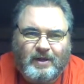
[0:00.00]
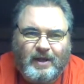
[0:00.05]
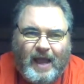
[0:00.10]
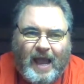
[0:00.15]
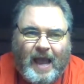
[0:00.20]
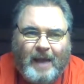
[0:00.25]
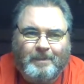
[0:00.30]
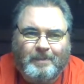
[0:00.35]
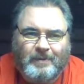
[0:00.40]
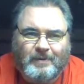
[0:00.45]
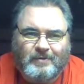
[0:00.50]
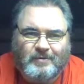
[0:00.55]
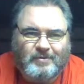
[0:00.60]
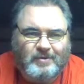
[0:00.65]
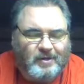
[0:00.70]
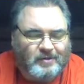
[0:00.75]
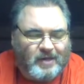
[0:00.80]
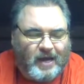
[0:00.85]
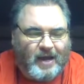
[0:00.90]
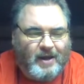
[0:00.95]
happens,
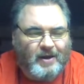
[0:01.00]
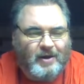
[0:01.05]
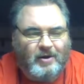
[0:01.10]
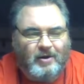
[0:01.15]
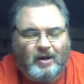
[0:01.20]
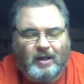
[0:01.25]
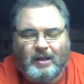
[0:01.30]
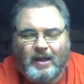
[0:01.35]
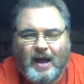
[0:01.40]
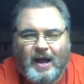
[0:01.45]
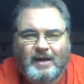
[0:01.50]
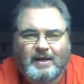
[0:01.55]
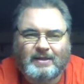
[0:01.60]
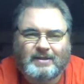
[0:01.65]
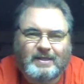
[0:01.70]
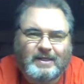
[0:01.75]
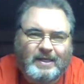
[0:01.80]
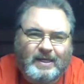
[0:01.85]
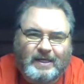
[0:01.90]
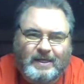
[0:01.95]
because I hear a lot
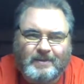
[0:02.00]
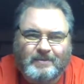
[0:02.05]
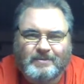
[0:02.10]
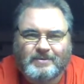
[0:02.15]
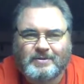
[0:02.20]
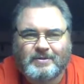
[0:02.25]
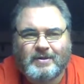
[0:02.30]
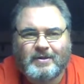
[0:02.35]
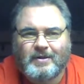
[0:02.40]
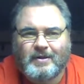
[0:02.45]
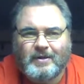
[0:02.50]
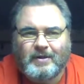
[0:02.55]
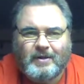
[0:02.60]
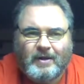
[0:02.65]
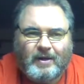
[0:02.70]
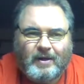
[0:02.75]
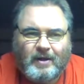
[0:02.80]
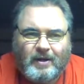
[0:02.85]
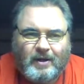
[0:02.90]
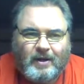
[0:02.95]
of teams,
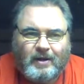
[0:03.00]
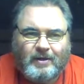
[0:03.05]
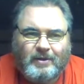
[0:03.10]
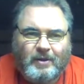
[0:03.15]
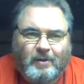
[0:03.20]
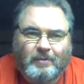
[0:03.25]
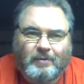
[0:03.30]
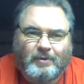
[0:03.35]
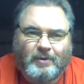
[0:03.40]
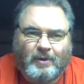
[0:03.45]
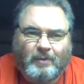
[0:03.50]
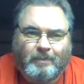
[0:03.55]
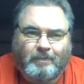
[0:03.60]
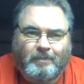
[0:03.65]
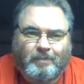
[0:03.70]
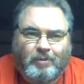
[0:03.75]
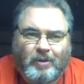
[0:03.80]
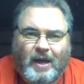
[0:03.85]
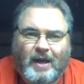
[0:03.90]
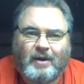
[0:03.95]
the
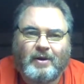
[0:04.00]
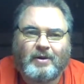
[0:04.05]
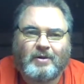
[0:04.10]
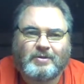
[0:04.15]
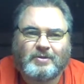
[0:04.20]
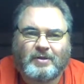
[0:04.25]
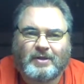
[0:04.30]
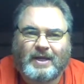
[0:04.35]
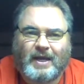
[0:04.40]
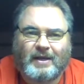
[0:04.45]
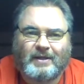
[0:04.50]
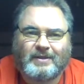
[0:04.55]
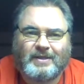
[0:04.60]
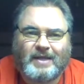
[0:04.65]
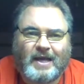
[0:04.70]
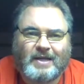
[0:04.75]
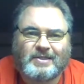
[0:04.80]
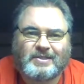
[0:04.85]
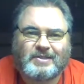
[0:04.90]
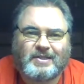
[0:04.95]
players are getting
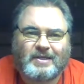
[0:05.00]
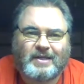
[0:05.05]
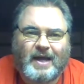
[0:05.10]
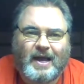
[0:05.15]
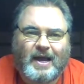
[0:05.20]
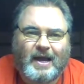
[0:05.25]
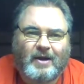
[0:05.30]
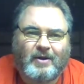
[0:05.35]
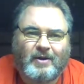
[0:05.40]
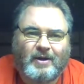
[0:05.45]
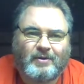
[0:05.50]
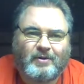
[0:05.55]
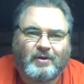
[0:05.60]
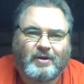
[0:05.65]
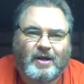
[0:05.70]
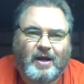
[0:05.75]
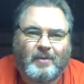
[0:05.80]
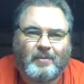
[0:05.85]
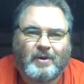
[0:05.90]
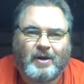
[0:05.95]
tested now and they're
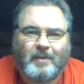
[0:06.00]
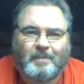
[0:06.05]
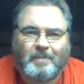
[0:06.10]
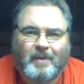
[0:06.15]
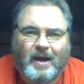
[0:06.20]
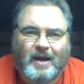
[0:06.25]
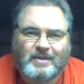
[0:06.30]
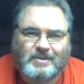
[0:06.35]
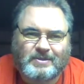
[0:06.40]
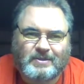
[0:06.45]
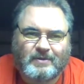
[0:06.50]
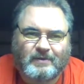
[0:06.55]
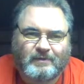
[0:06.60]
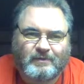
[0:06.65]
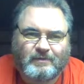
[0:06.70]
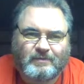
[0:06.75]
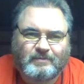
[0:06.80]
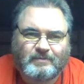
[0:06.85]
coming up positive.